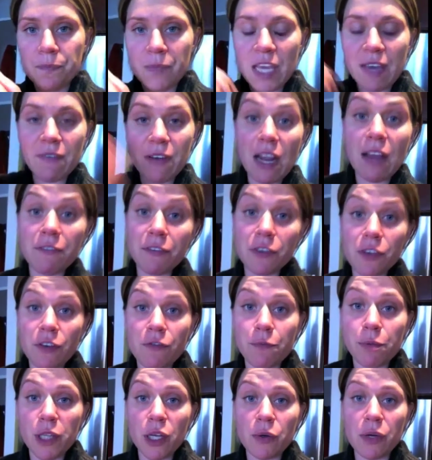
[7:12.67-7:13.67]
even after
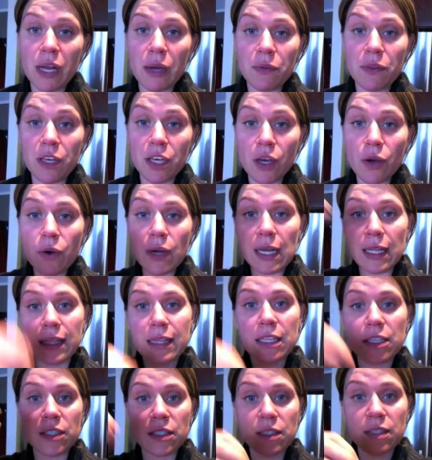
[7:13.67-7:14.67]
you've blown out the
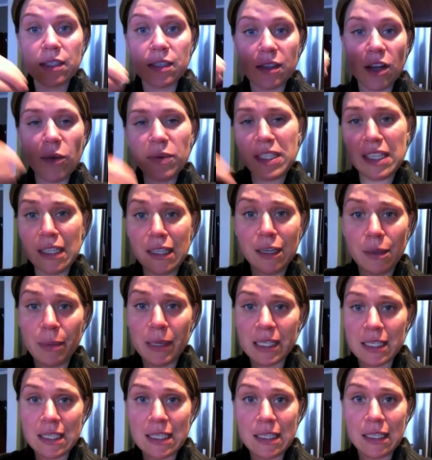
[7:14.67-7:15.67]
yolk, there's always a little
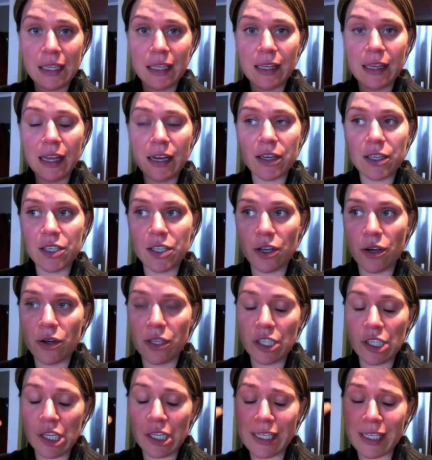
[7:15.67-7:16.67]
bit still in there, so
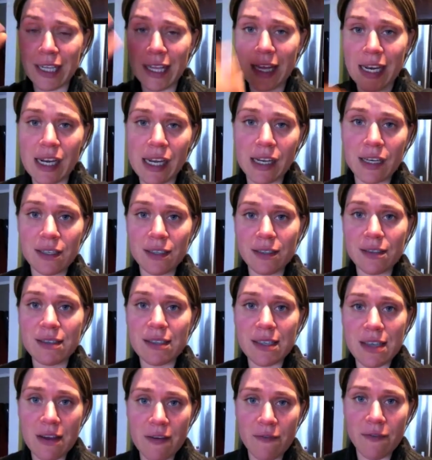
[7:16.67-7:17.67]
it's good to let it
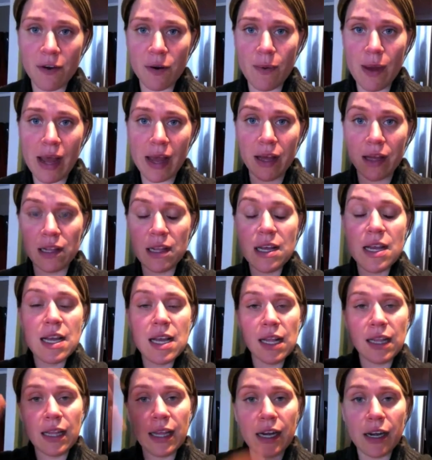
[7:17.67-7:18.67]
sit for a while,
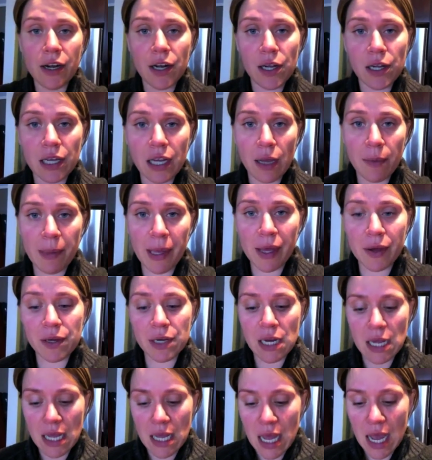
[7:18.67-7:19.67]
let it all come
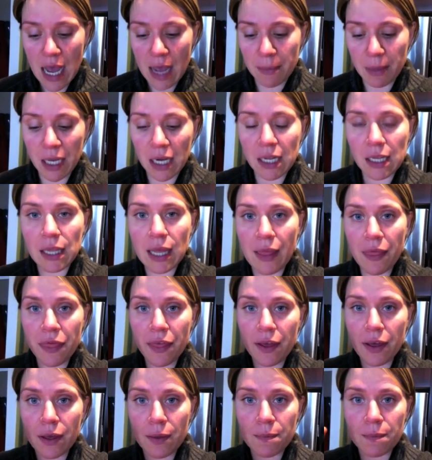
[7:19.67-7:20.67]
out. I'm going to let
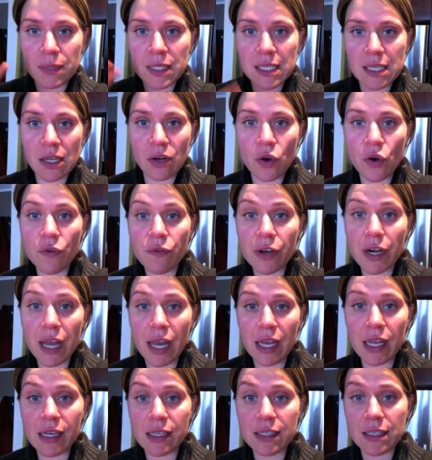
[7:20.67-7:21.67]
them sit
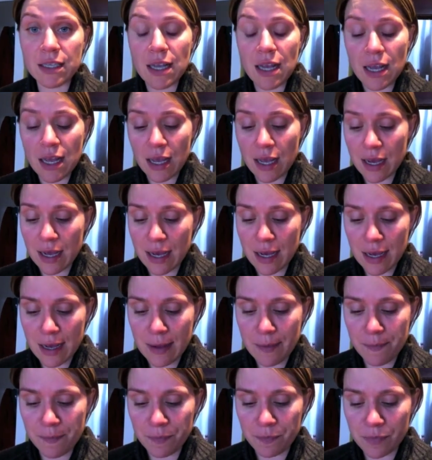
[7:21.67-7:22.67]
overnight
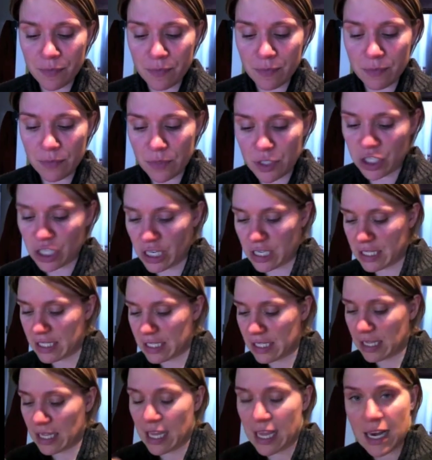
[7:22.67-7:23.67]
just
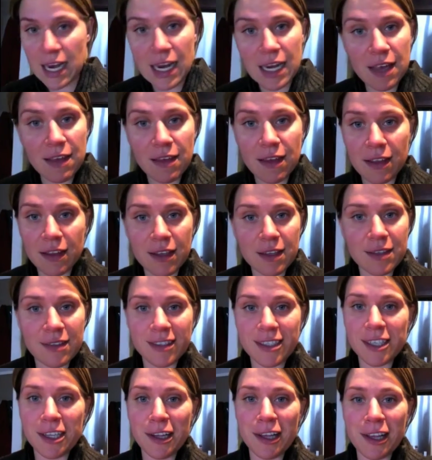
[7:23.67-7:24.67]
to let anything that's
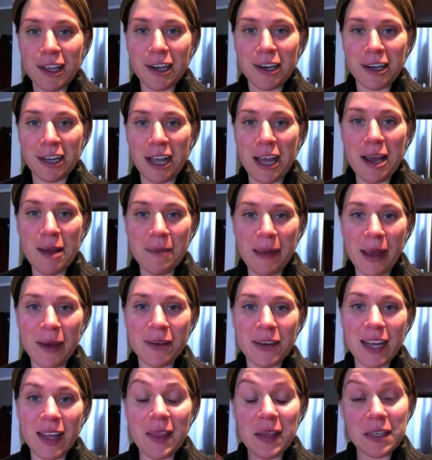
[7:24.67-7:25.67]
still in there to come
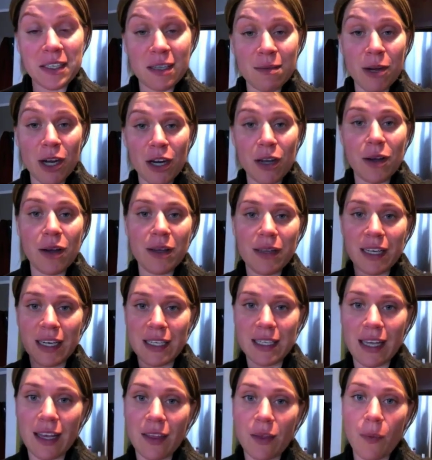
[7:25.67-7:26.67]
out, and then tomorrow I'm going
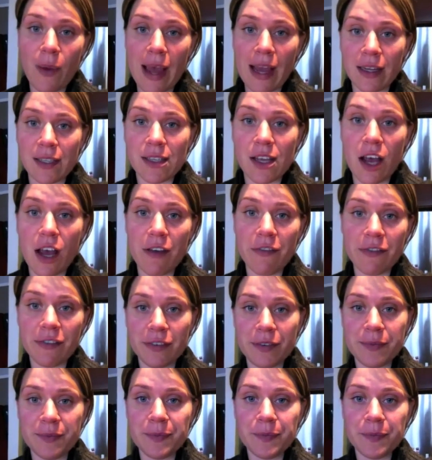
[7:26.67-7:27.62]
to take the wax off.